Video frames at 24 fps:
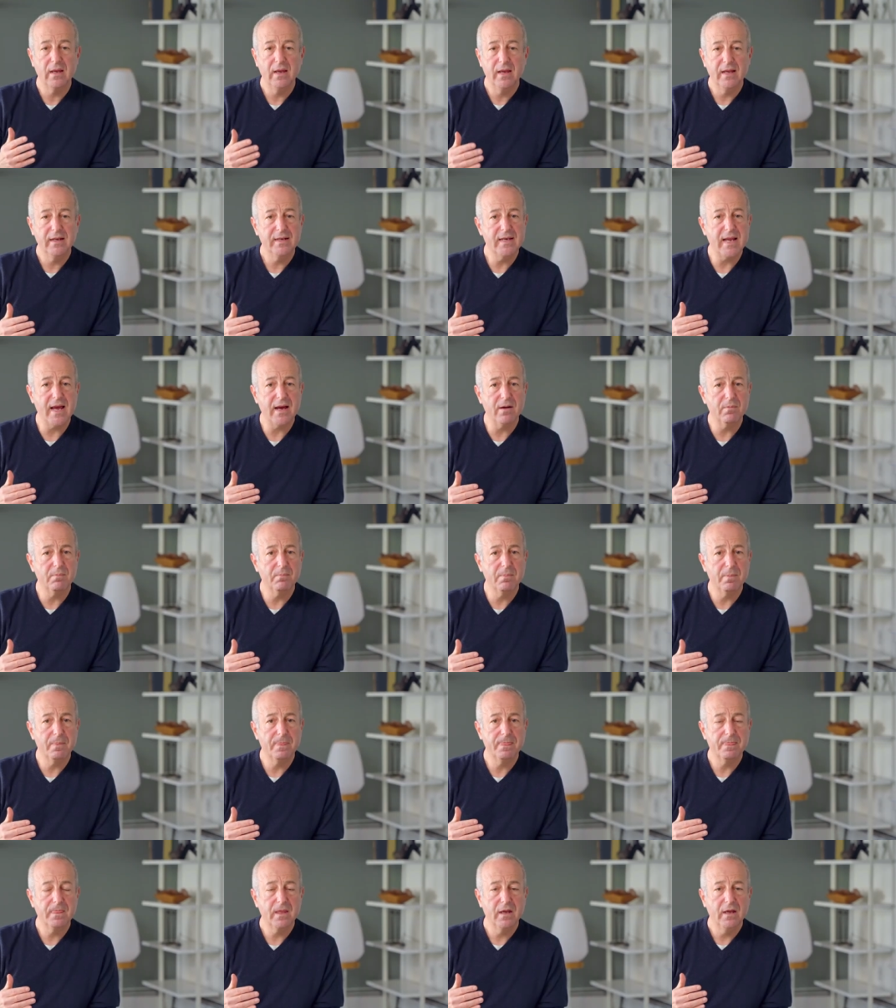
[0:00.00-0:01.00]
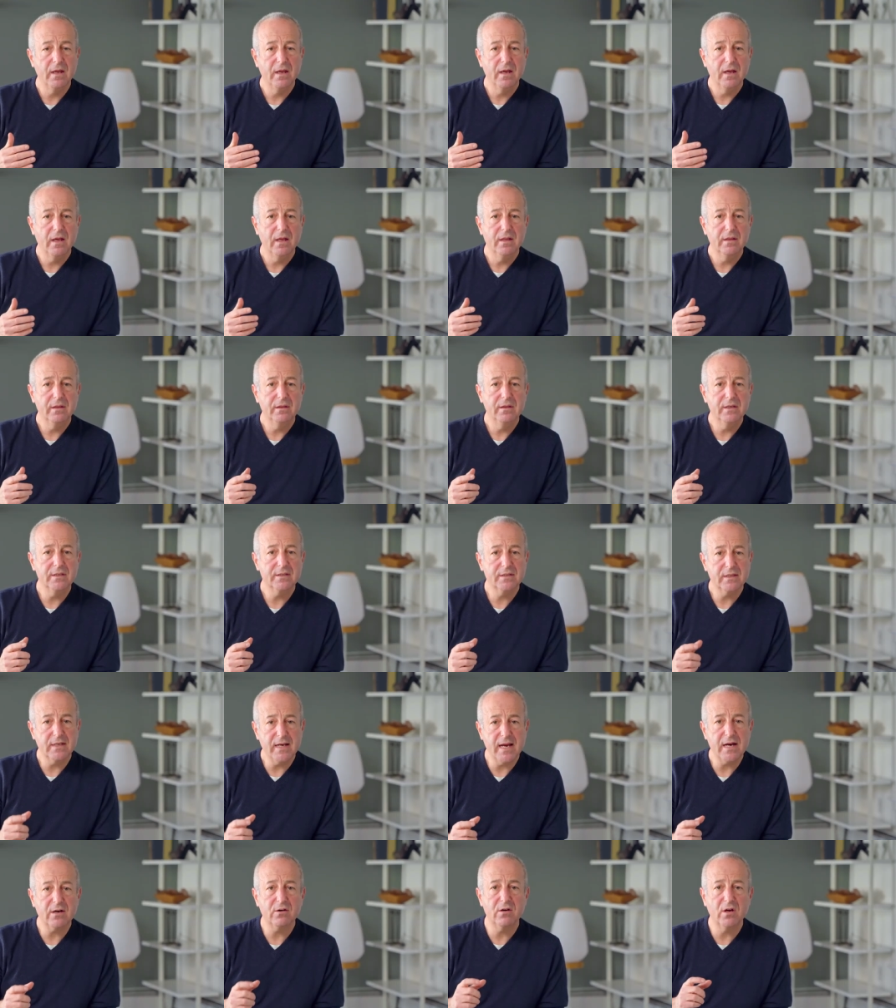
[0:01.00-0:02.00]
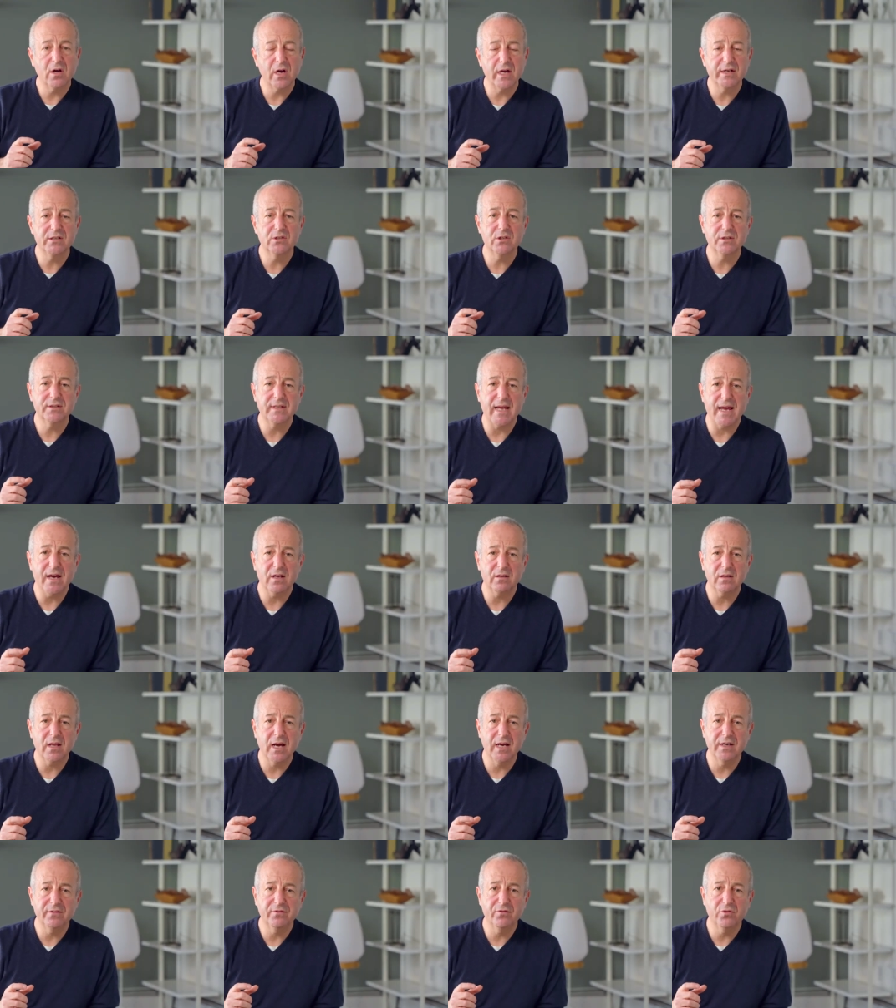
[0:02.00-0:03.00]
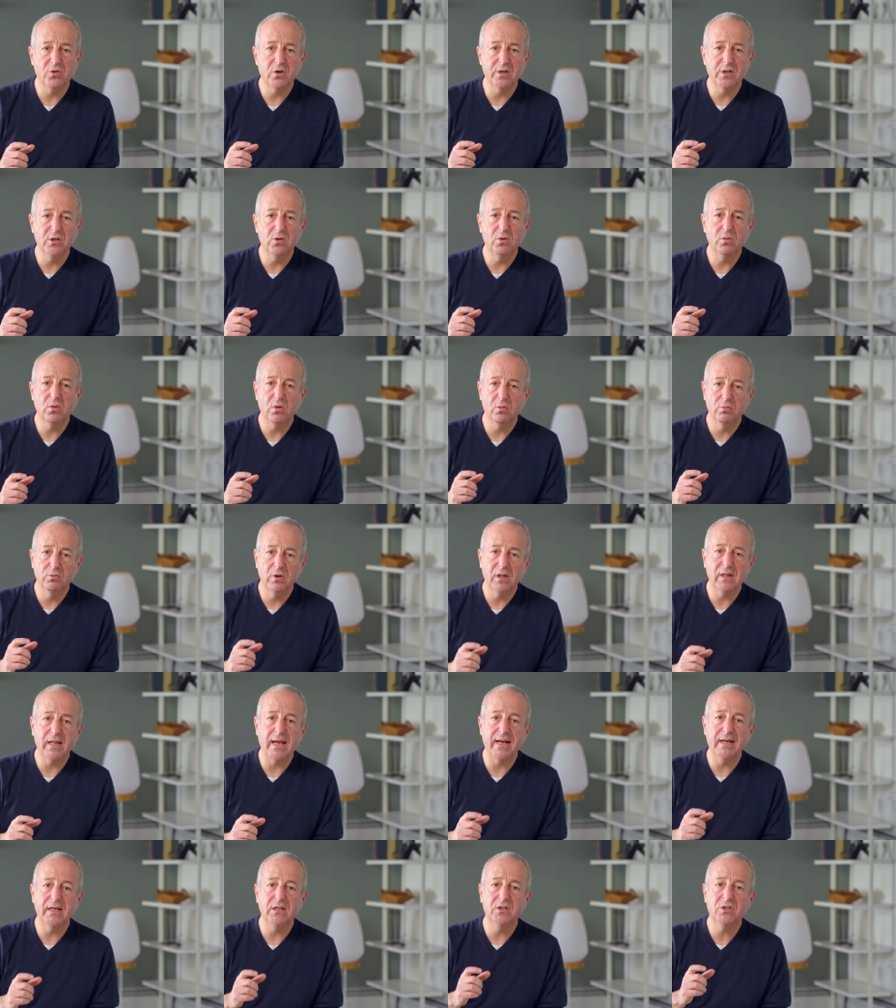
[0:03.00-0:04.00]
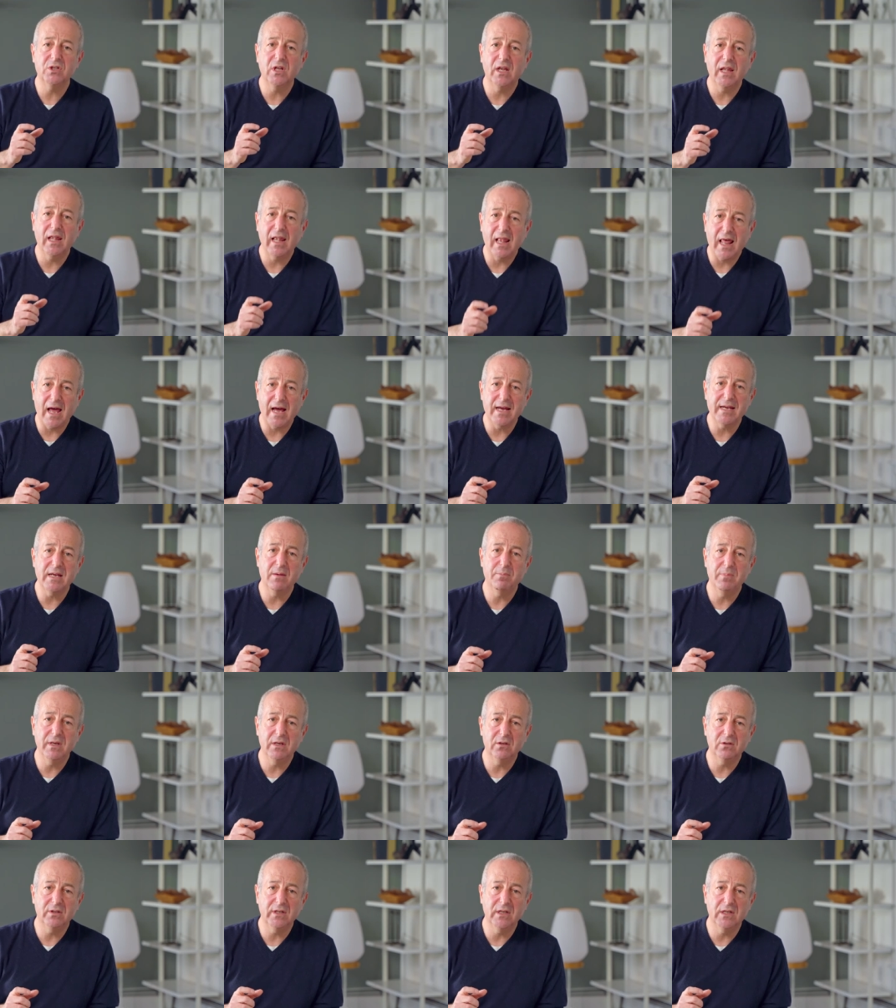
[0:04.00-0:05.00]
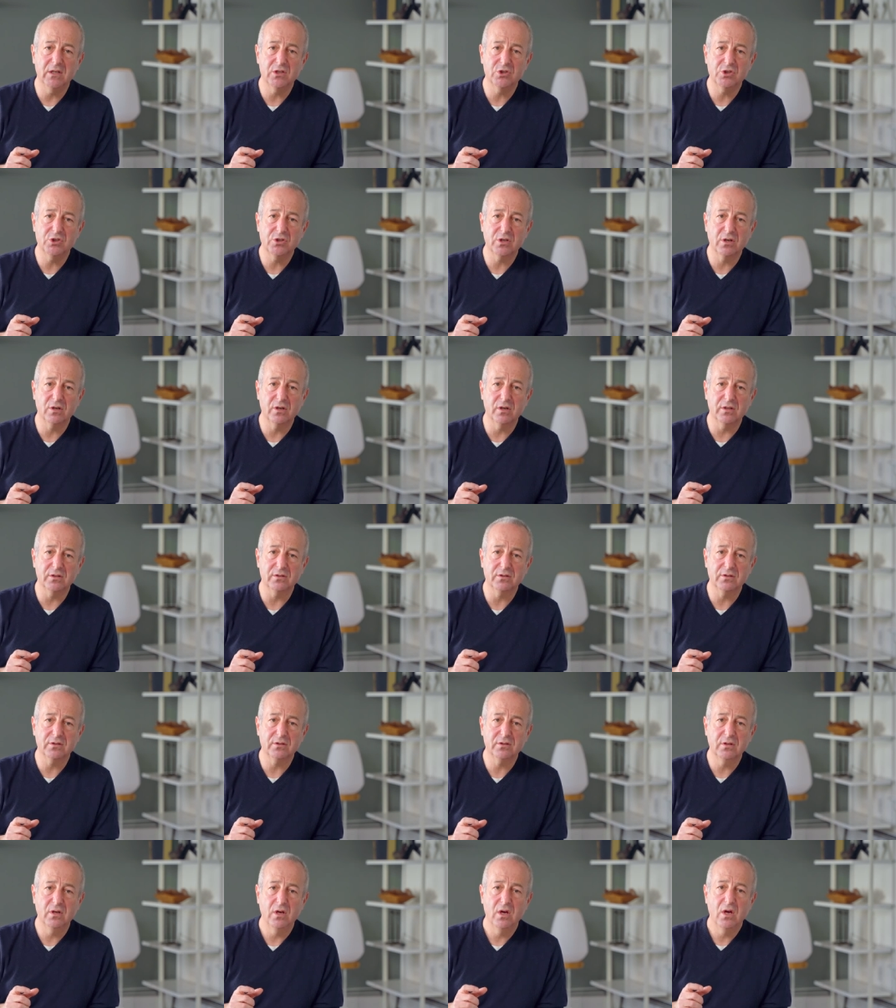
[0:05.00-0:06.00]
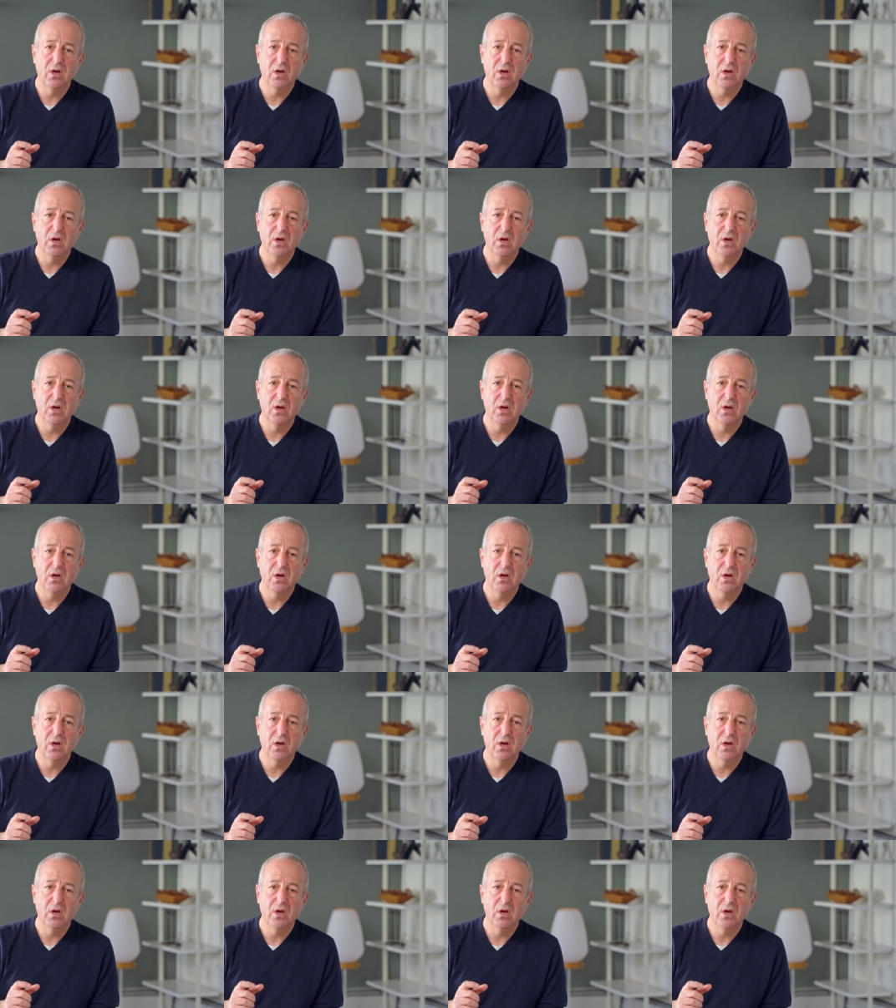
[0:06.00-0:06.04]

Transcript: Now, the scenario I just outlined for you related to liability insurance.